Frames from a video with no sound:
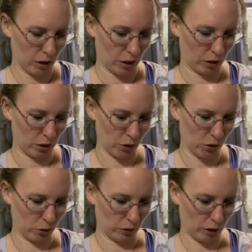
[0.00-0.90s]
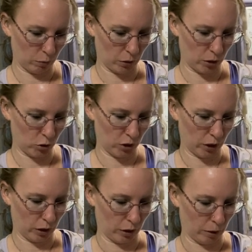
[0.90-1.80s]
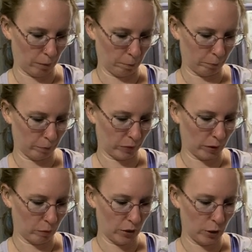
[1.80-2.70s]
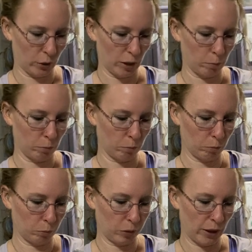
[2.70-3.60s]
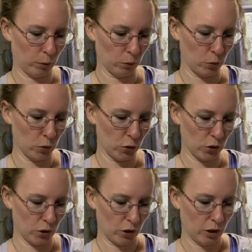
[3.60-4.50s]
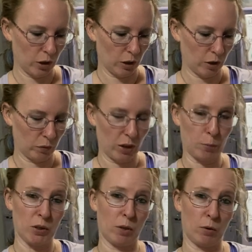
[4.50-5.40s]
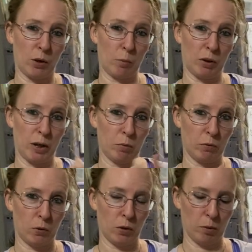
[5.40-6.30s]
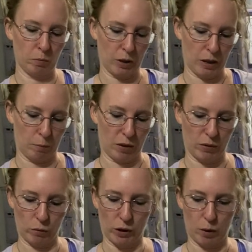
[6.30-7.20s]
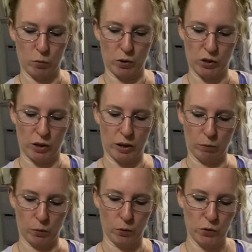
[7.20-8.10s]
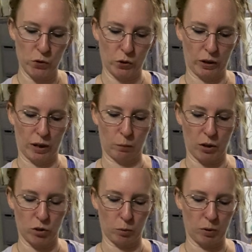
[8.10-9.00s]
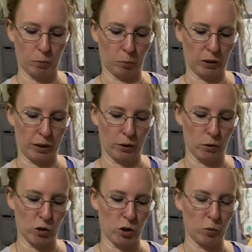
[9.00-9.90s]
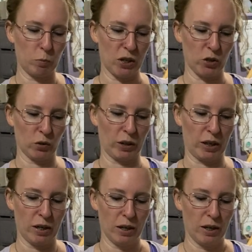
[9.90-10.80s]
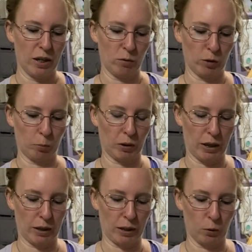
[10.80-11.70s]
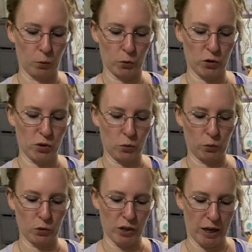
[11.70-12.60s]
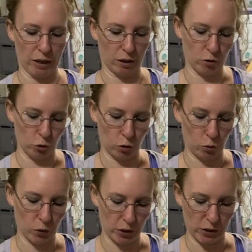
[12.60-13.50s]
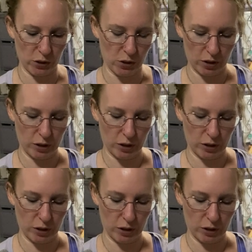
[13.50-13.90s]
I also love watching um, video game playthroughs of games that I've already played before. Uh, my favorite game is Resident Evil, so I like watching people play those, especially if they're playing the old school tank control ones